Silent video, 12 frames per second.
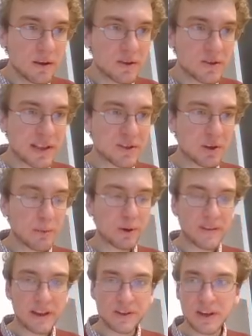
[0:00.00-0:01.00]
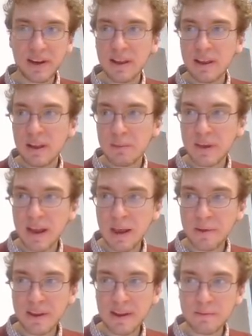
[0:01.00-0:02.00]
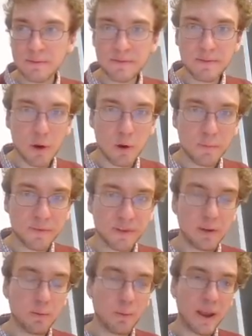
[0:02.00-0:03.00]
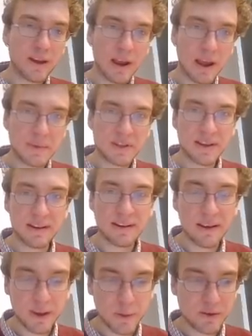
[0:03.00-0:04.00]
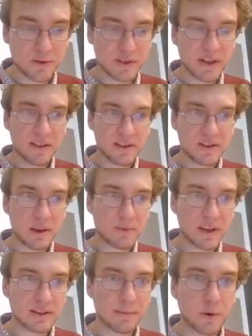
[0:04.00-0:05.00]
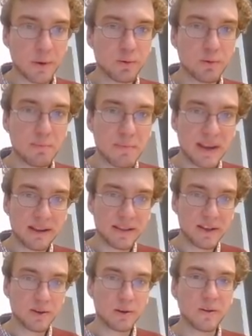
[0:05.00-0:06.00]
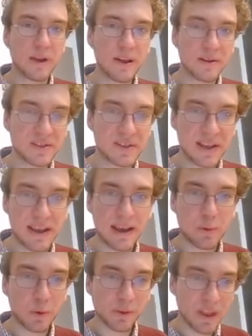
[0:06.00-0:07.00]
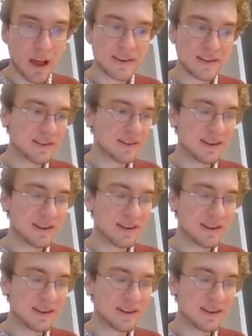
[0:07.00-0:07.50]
So that's our motivation. But now that I've hopefully whet your appetite and got you interested in the subject, I'm going to immediately turn around and say I will not